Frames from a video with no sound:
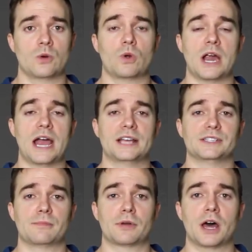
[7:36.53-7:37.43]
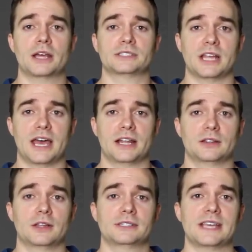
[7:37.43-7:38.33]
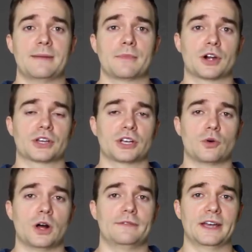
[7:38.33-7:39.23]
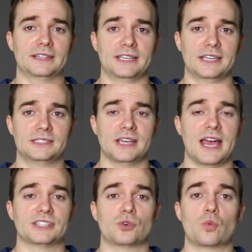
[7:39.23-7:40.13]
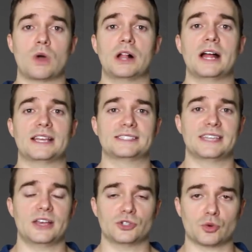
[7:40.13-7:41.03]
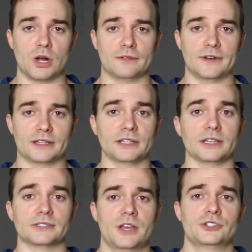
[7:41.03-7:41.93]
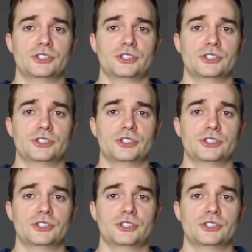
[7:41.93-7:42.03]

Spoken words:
whereas product-led looks at marketing qualified leads as well as sales qualified leads.